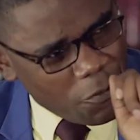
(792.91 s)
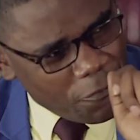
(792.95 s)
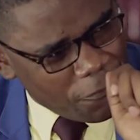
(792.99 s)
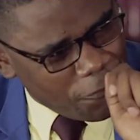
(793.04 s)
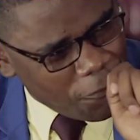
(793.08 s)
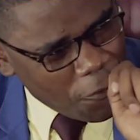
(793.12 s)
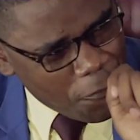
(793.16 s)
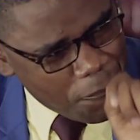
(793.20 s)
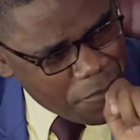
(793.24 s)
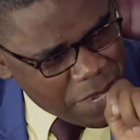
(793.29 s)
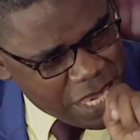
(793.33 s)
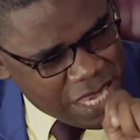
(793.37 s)
So
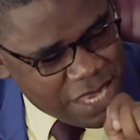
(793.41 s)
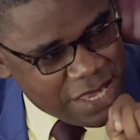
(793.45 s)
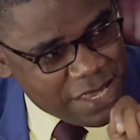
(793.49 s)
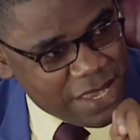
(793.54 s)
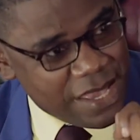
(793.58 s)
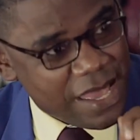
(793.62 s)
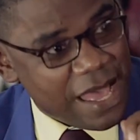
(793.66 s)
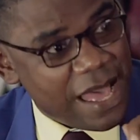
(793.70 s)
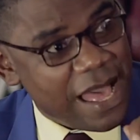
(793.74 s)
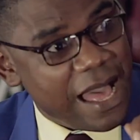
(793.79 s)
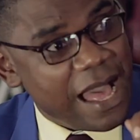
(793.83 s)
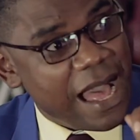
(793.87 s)
for
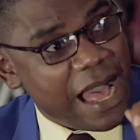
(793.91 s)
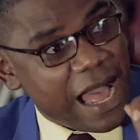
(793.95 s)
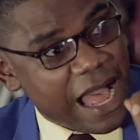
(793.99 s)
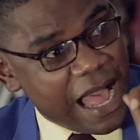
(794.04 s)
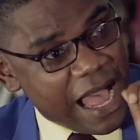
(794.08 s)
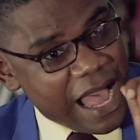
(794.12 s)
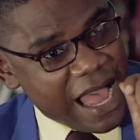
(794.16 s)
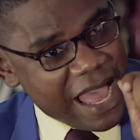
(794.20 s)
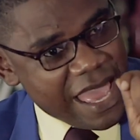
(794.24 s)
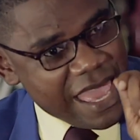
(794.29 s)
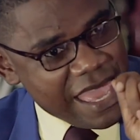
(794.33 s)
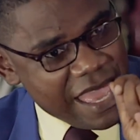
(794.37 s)
me,
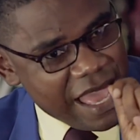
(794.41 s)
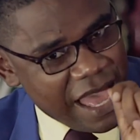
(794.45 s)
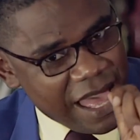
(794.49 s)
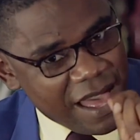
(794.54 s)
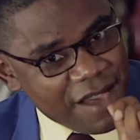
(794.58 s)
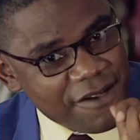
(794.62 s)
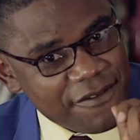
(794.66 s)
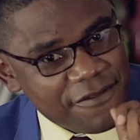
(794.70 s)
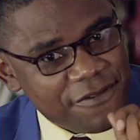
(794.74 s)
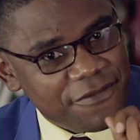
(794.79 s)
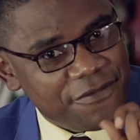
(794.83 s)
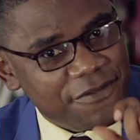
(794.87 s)
I
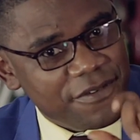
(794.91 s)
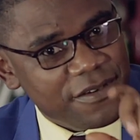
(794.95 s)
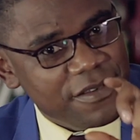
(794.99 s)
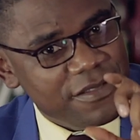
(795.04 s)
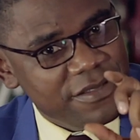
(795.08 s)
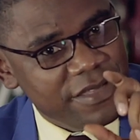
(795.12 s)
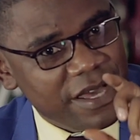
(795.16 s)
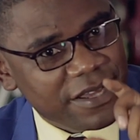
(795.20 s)
have